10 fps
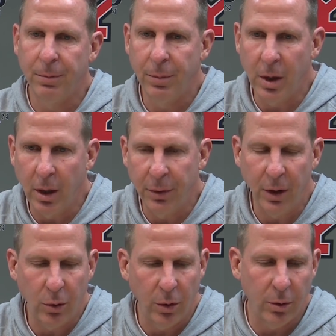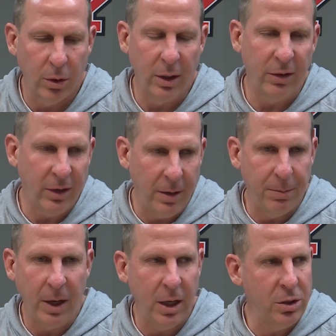you know, I think we were on the same
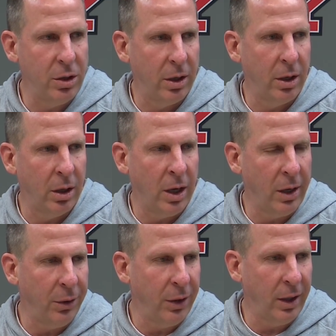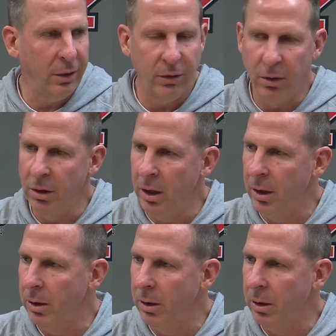page on a lot of things, and